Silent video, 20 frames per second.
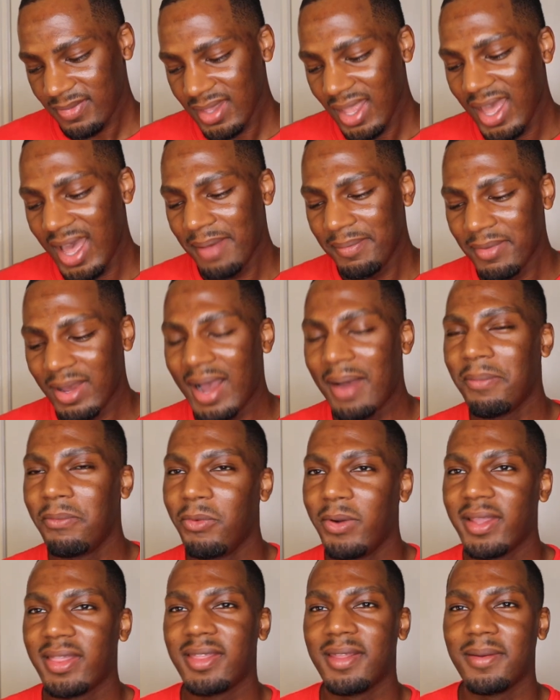I'm
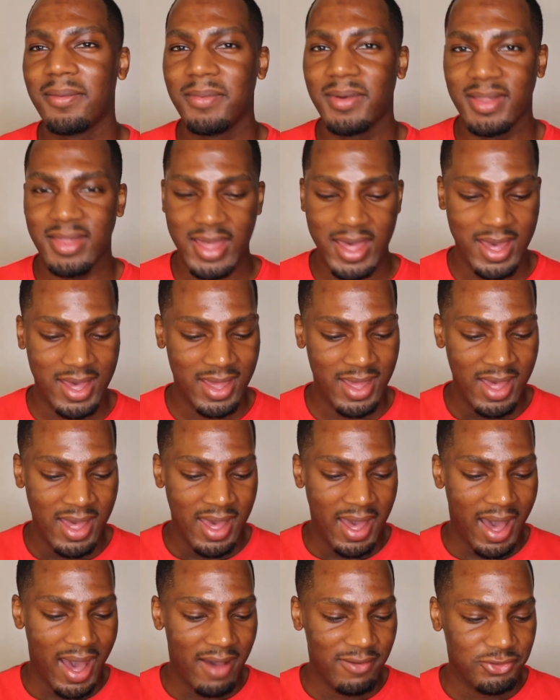with him with that.
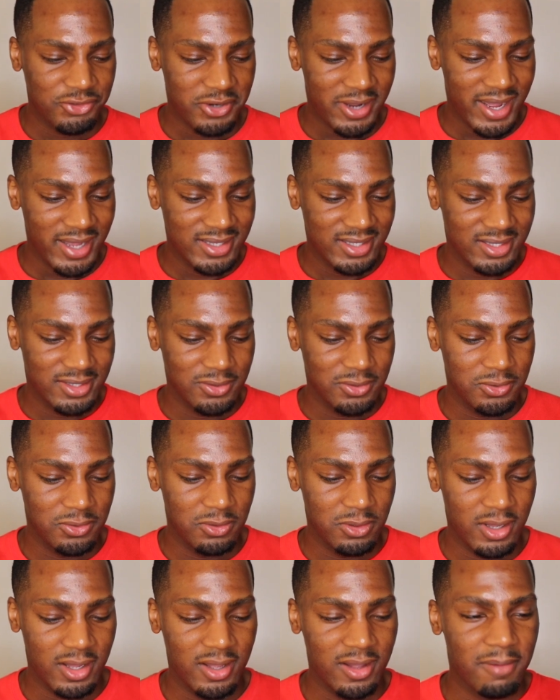I've tried
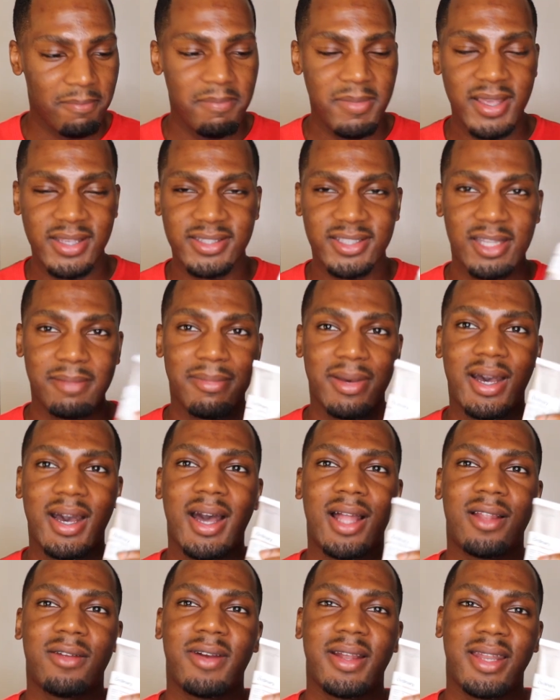to mix in my
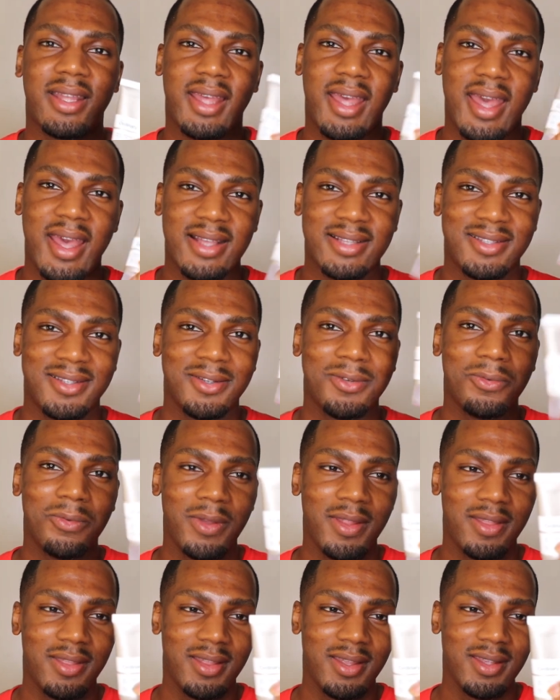hyaluronic acid
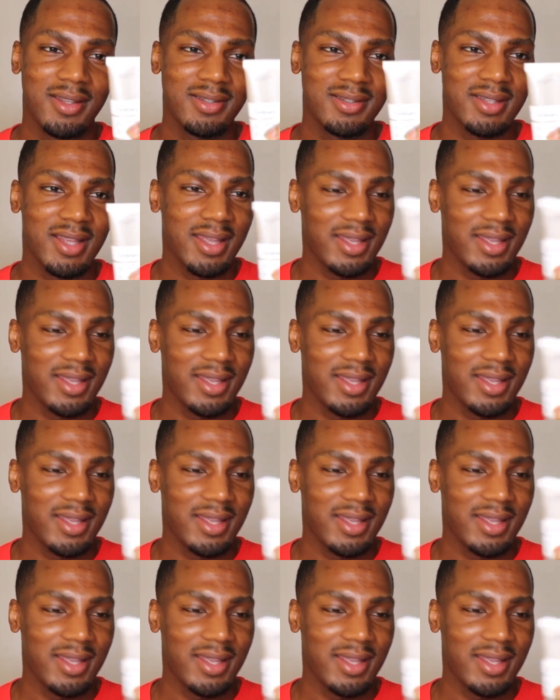with this,